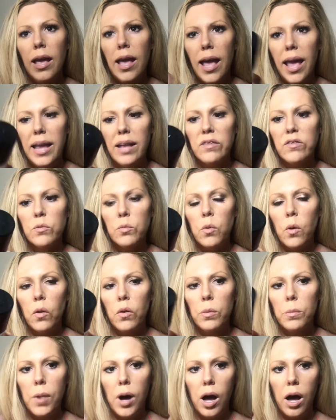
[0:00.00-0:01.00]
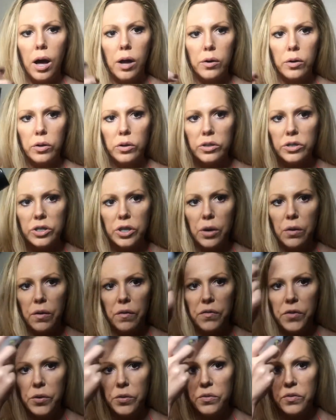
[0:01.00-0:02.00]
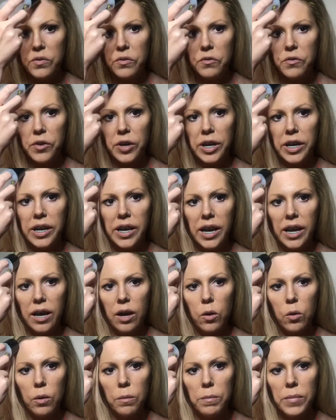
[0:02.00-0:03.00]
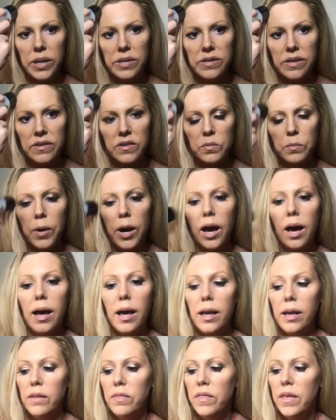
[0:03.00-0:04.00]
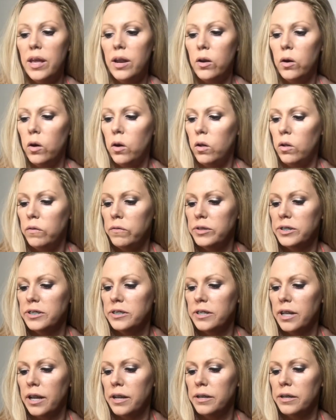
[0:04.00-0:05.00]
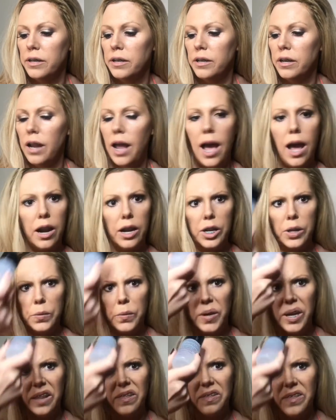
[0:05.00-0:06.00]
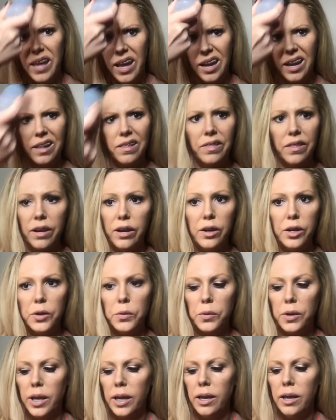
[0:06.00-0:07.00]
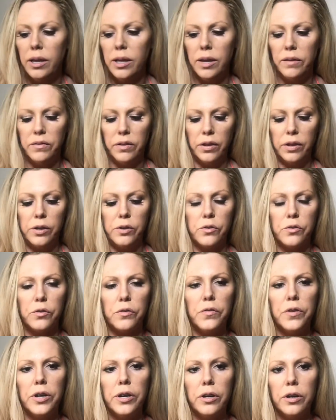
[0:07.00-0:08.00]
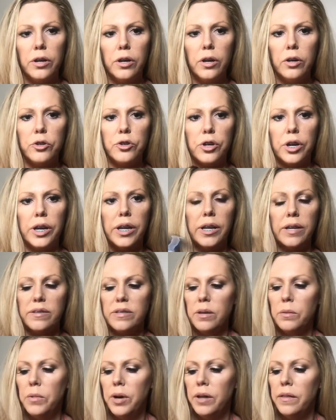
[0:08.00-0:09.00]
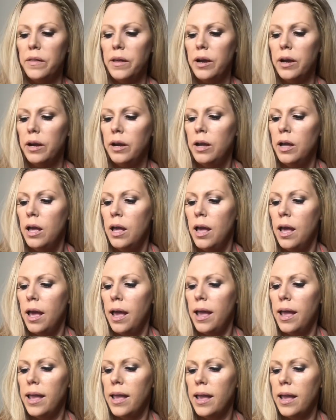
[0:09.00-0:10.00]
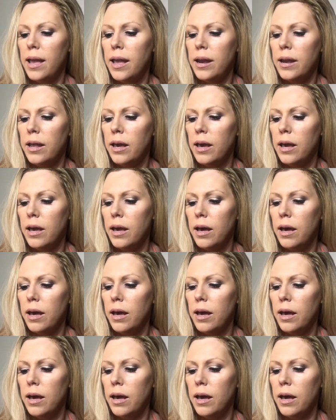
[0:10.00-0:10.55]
it's a roller bottle, so if you forget or miss a spot, then all of a sudden, how do you get that in there? You can't. You have to use your finger or try and get some on there. And